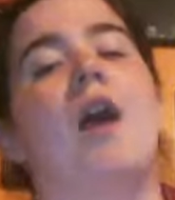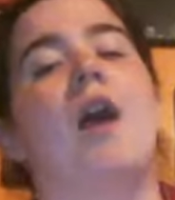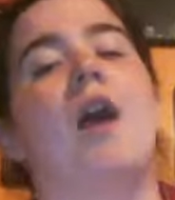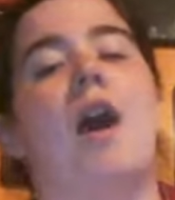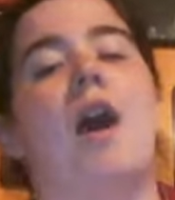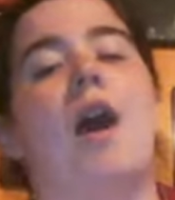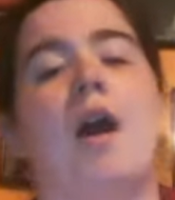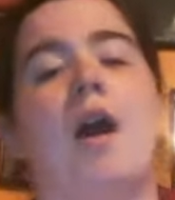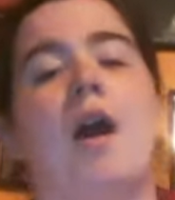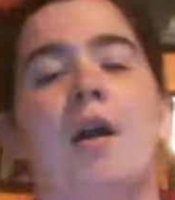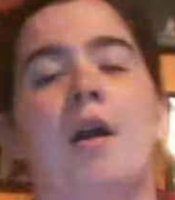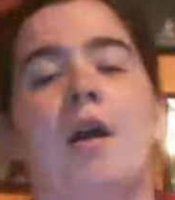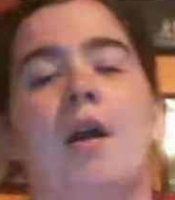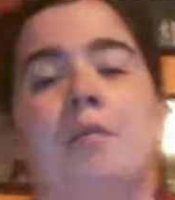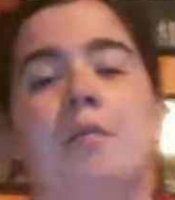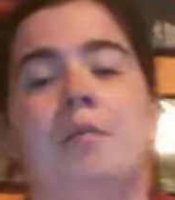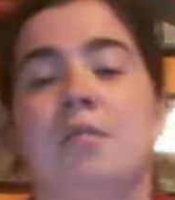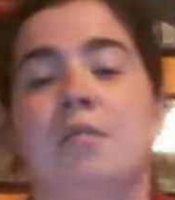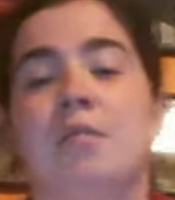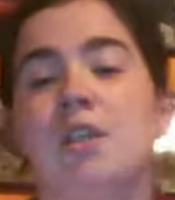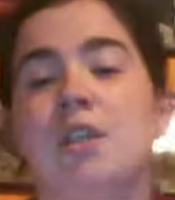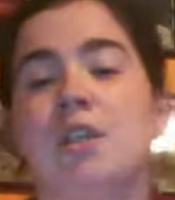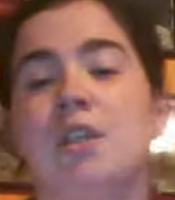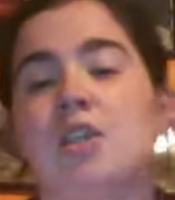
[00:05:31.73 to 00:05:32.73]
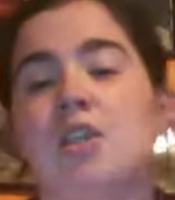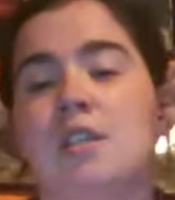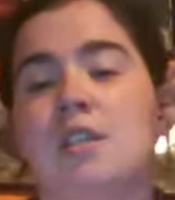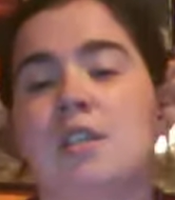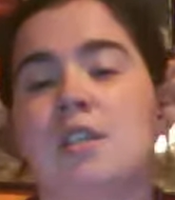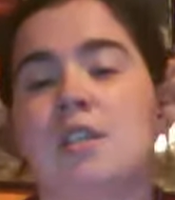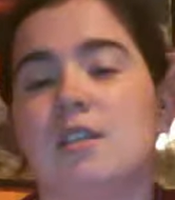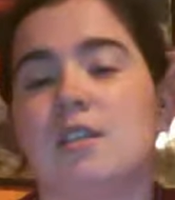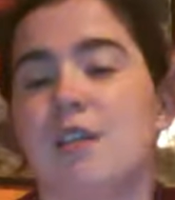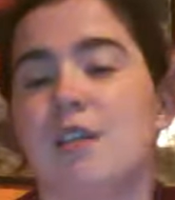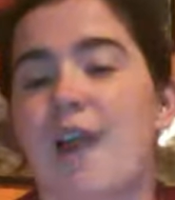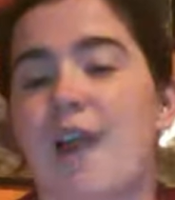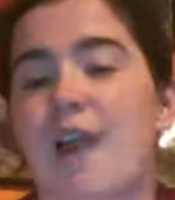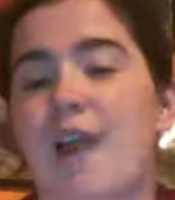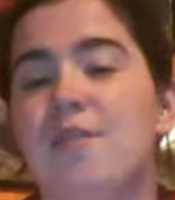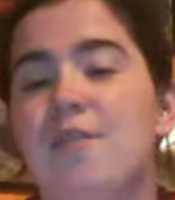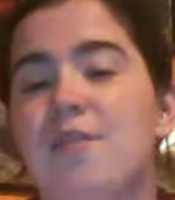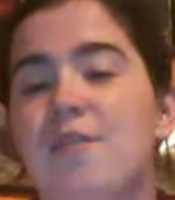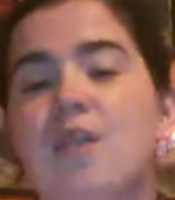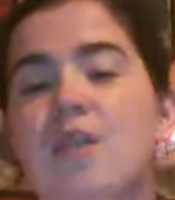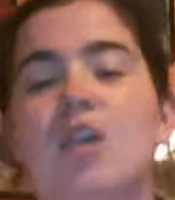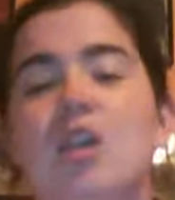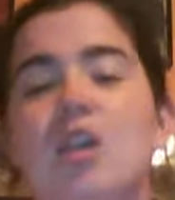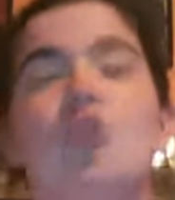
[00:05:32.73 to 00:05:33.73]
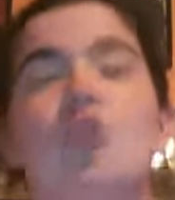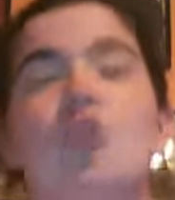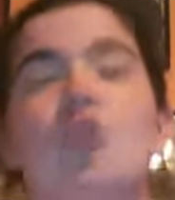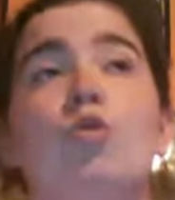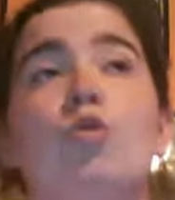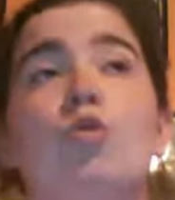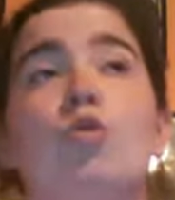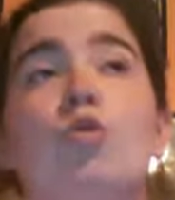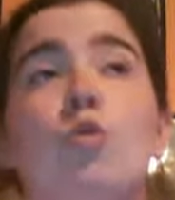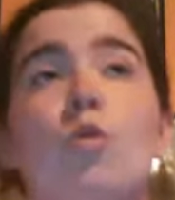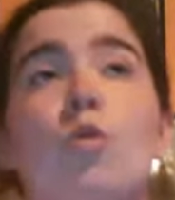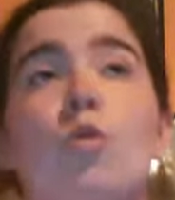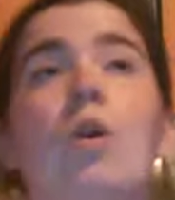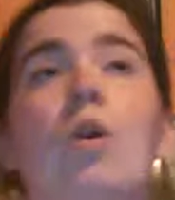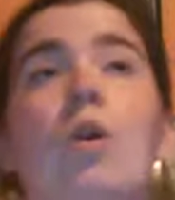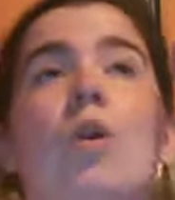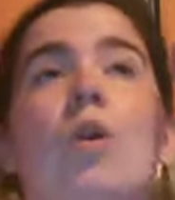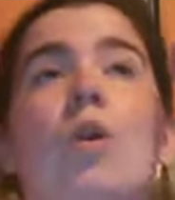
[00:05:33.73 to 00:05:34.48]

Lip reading: I feel like you,